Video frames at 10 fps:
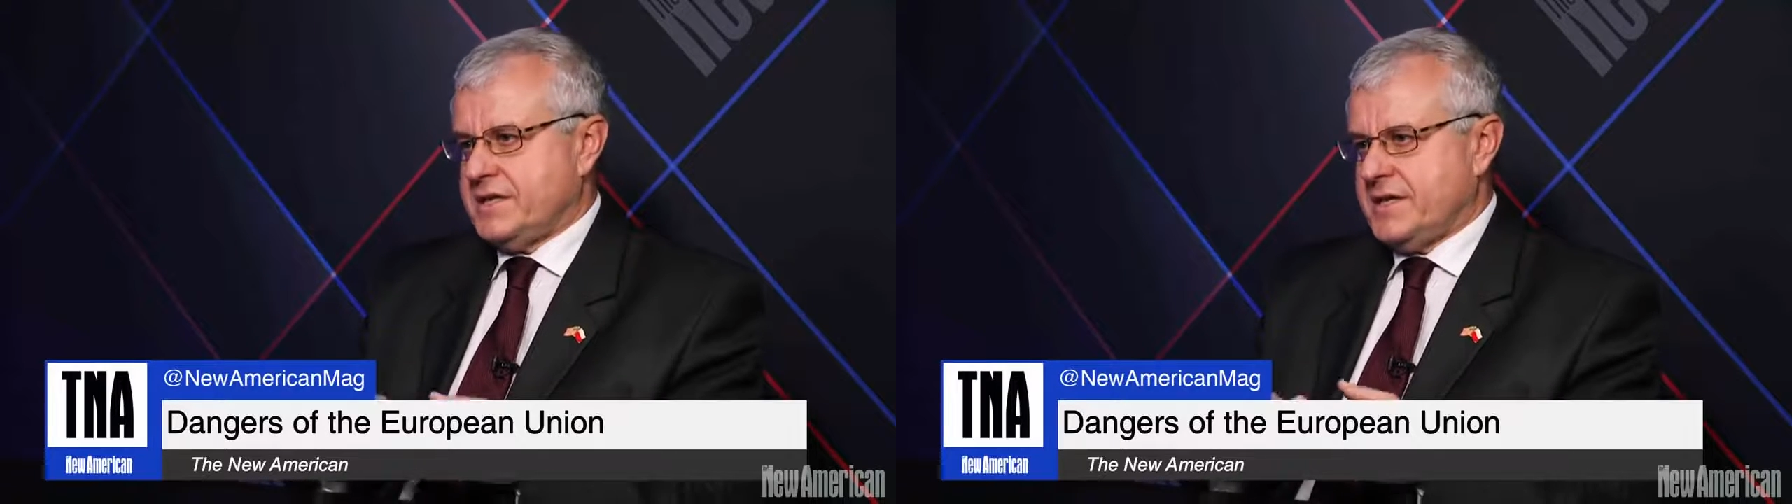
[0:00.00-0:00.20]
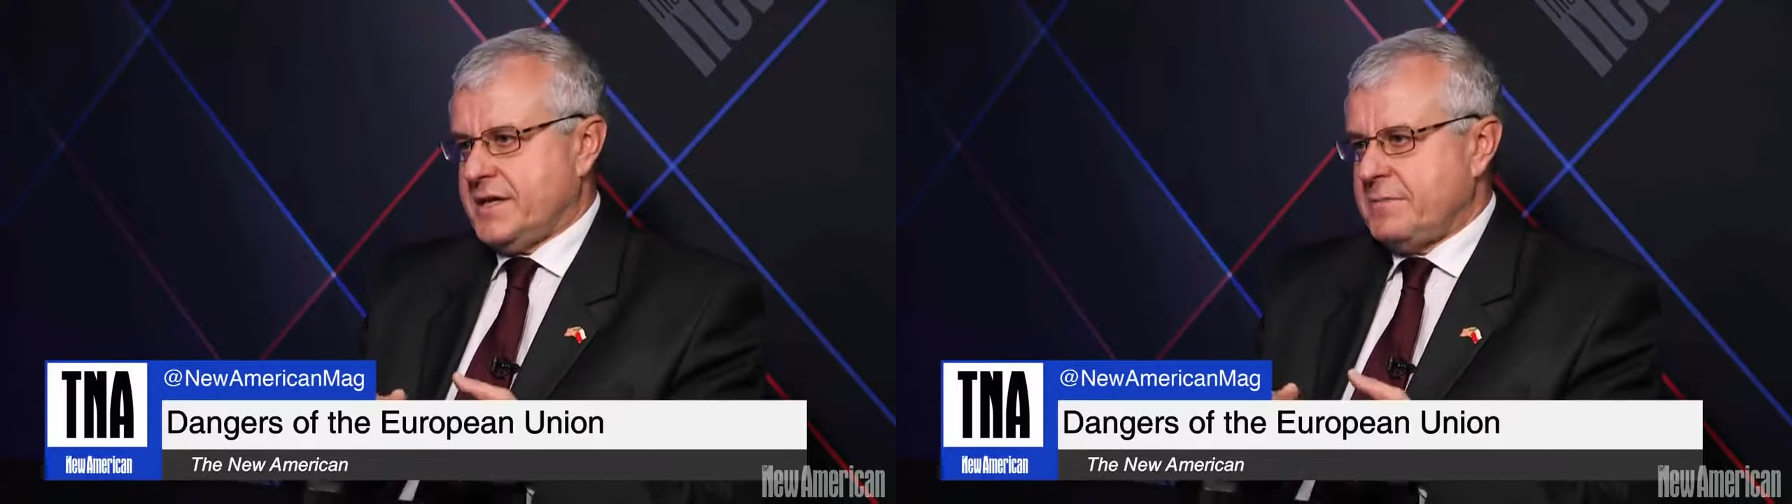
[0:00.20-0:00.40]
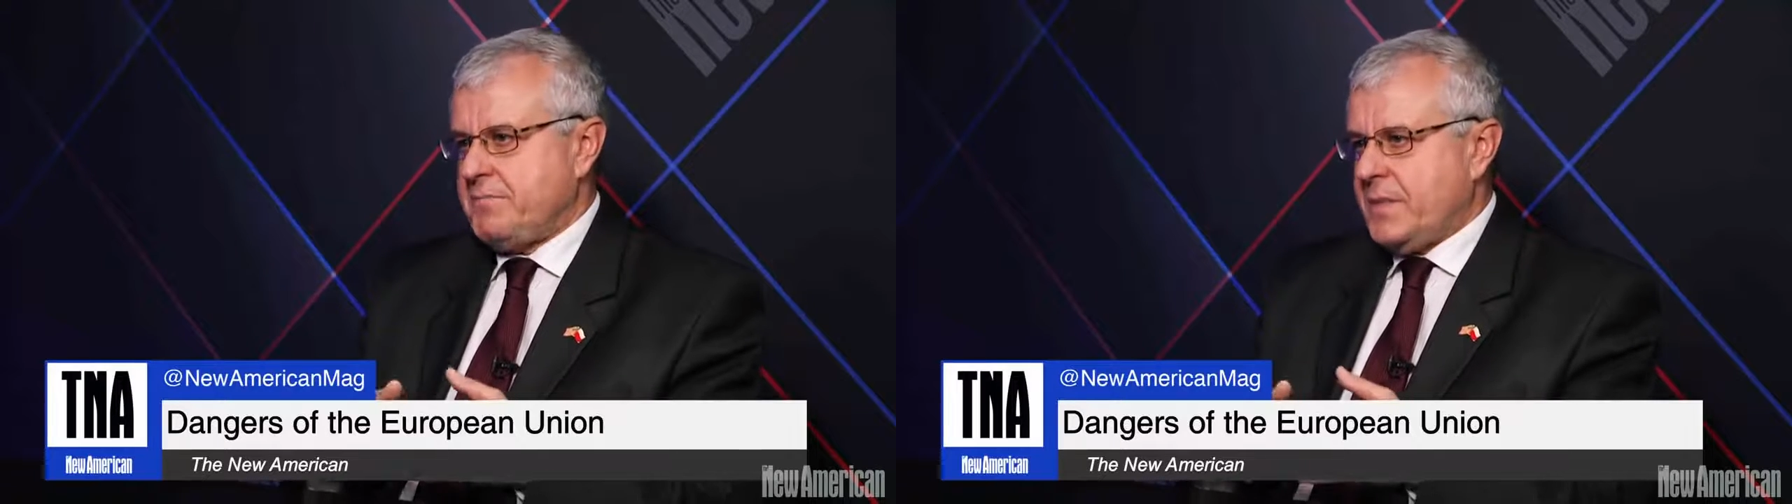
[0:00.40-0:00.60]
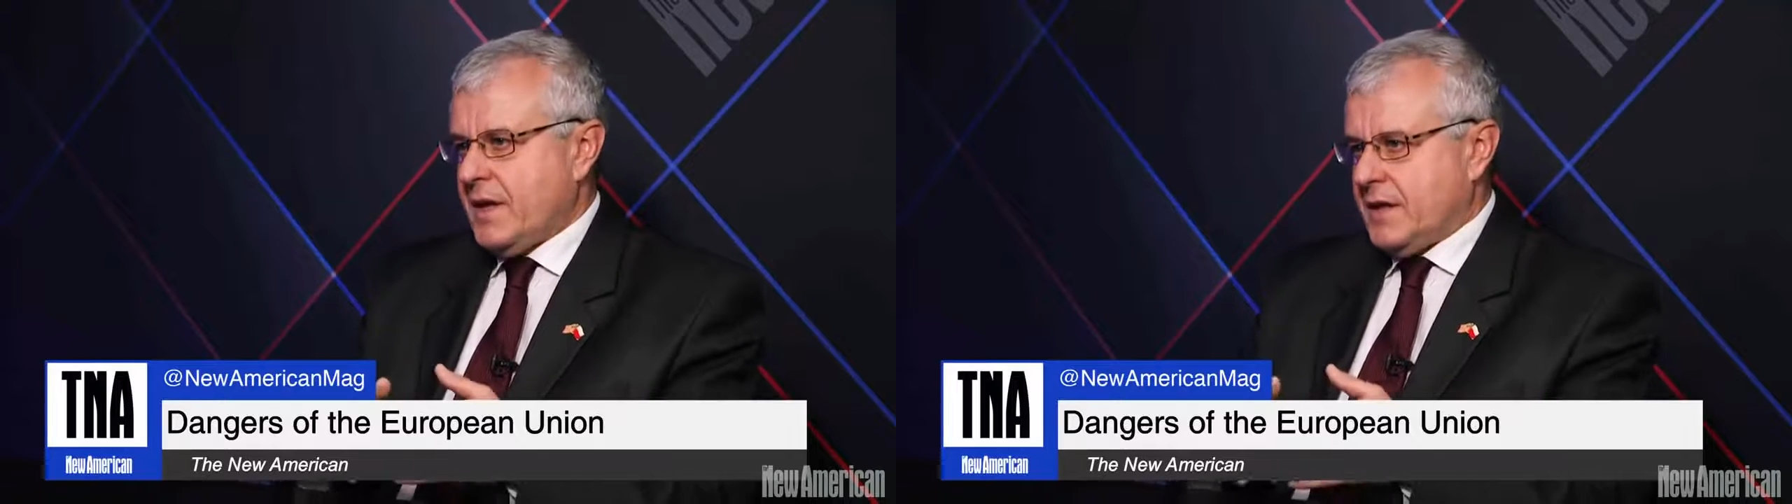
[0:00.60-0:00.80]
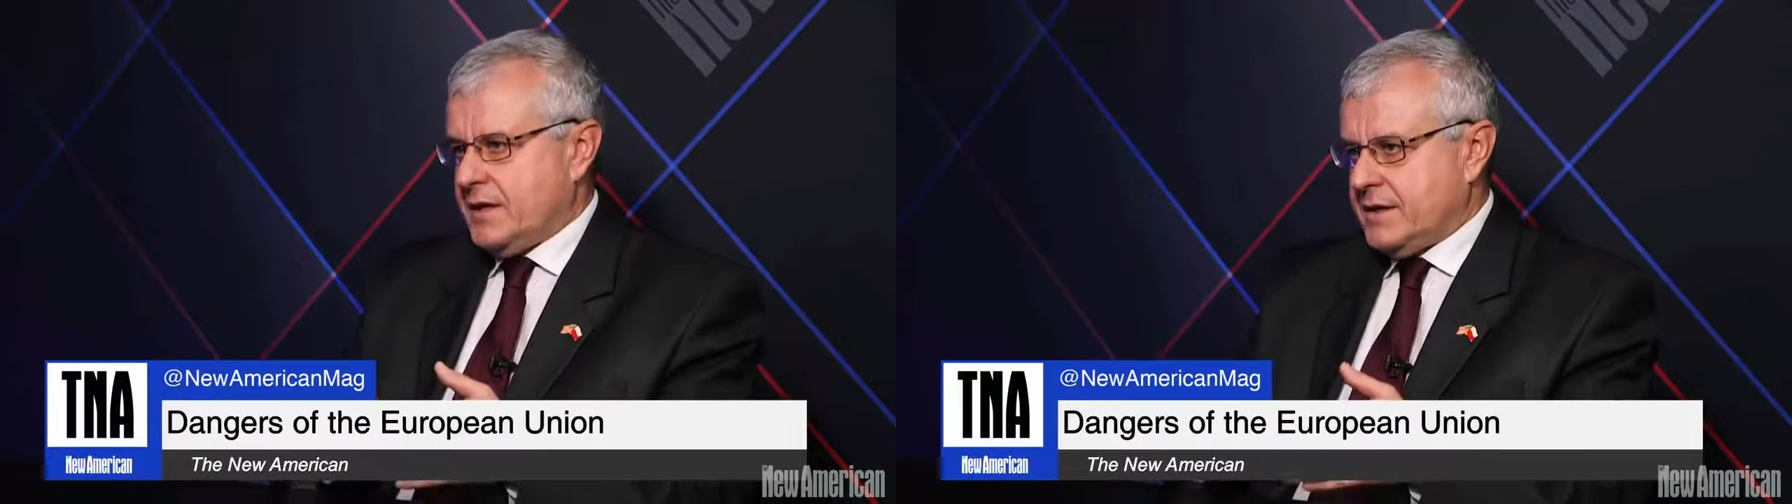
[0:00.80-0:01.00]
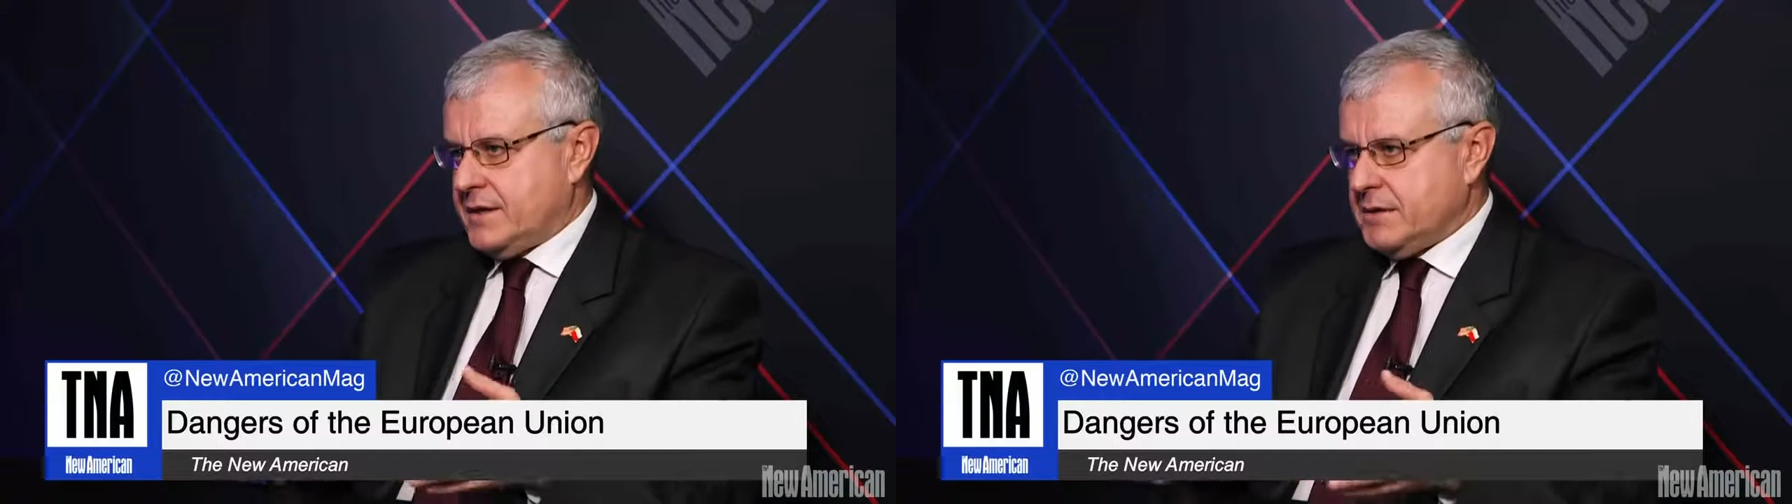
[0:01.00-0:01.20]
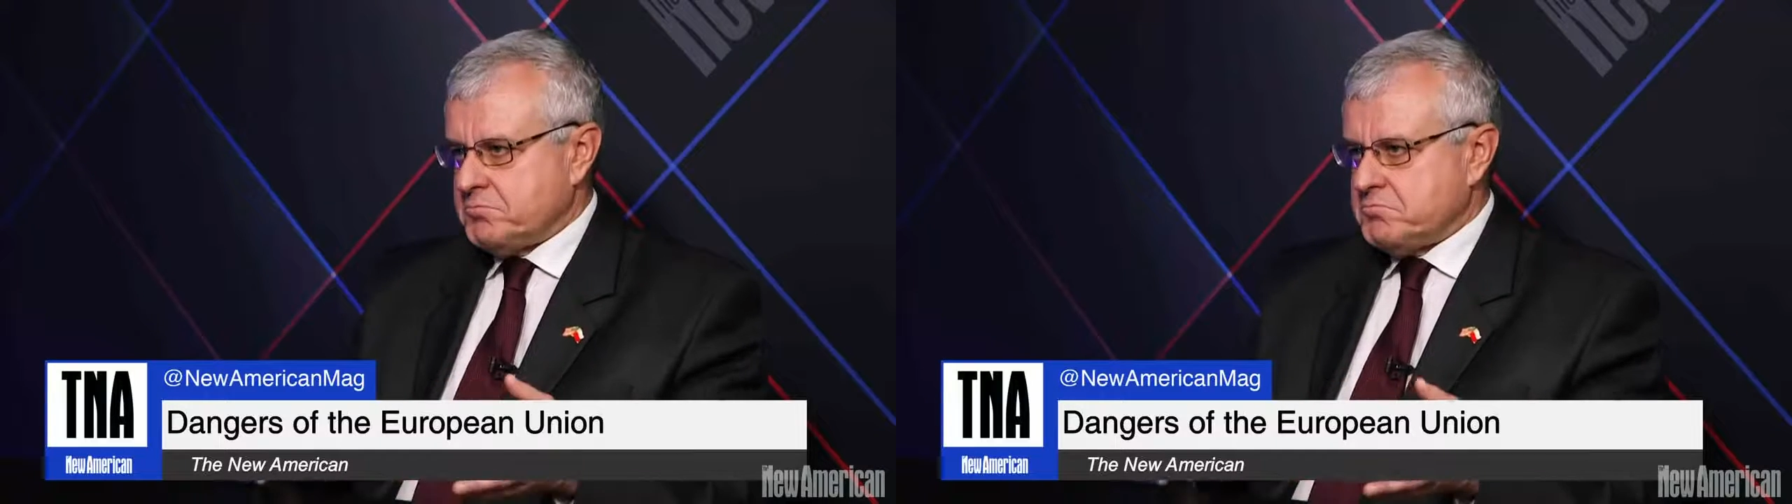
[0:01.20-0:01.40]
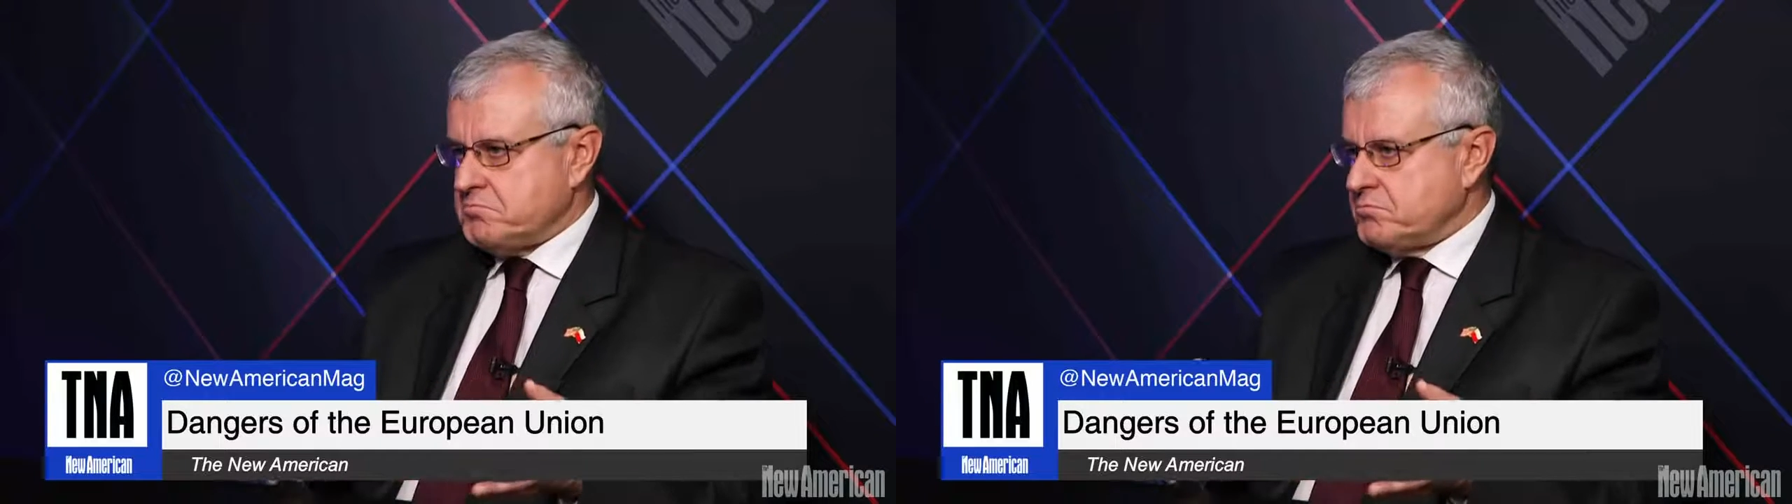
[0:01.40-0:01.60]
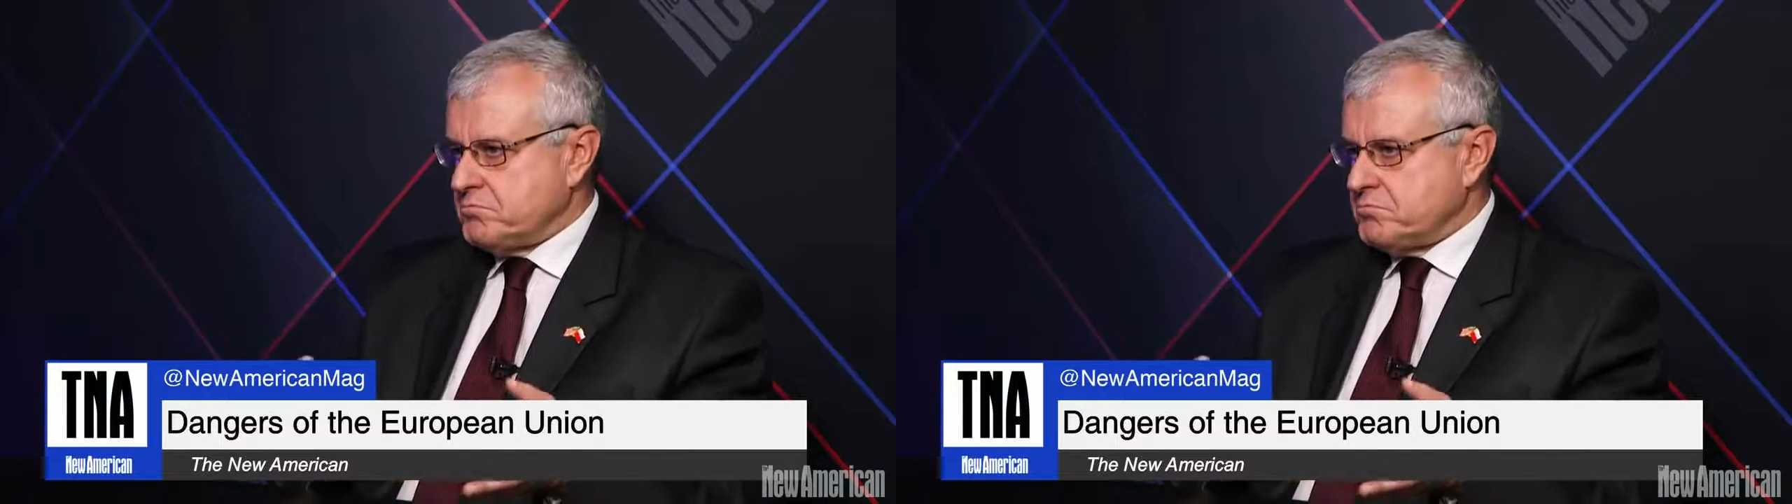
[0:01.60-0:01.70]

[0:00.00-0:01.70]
the um,